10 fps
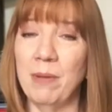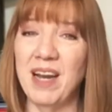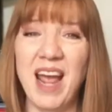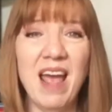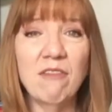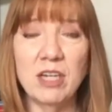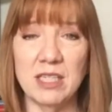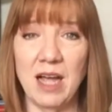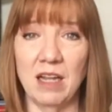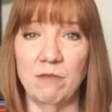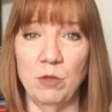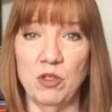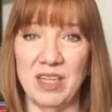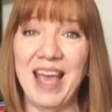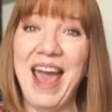But every style of
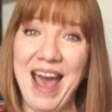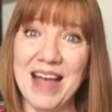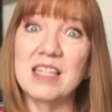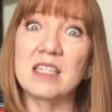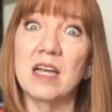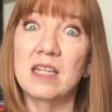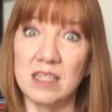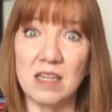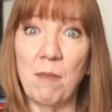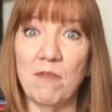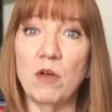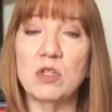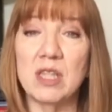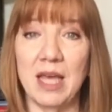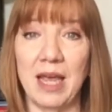music has some of those
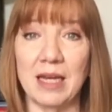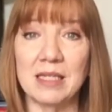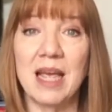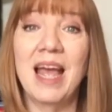things.